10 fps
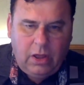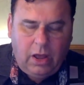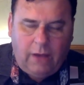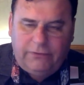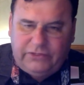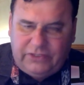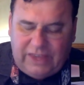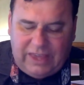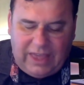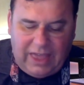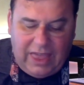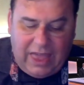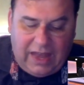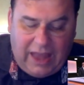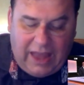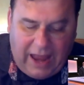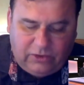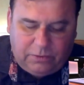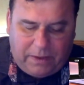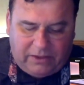of
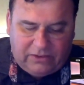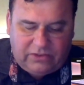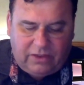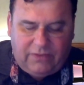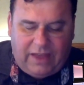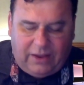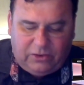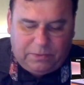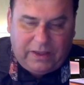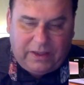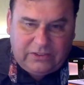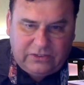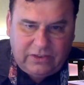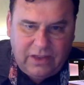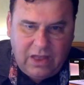airspace